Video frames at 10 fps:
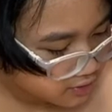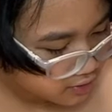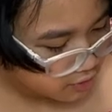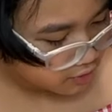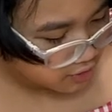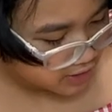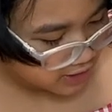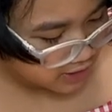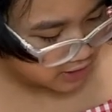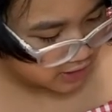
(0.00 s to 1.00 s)
too good
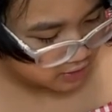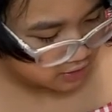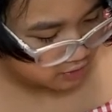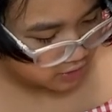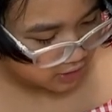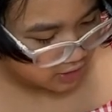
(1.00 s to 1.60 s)
at eating sushi.